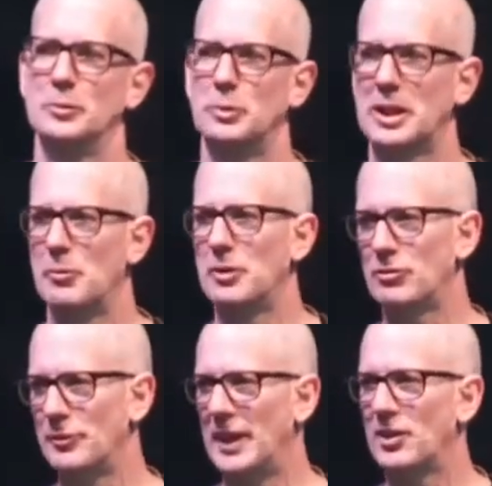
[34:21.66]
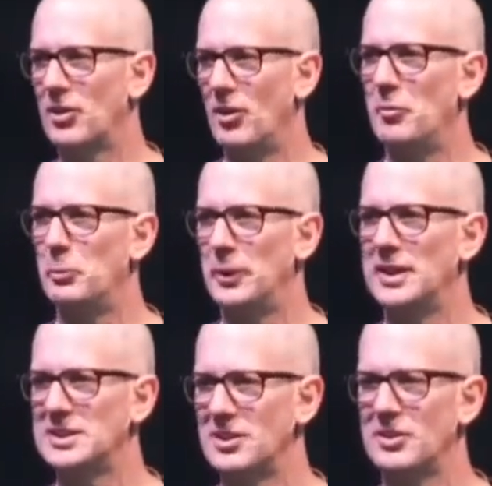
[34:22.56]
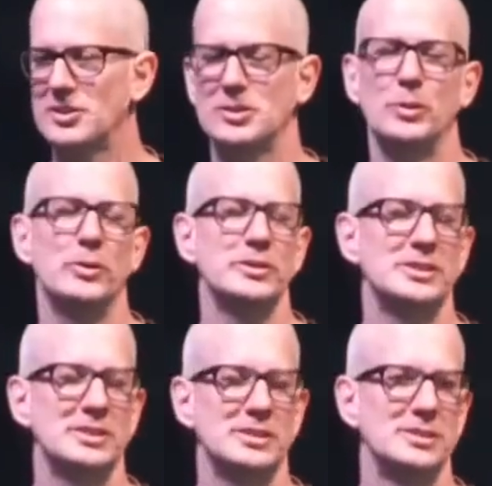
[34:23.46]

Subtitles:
but coming from that calm place in our souls.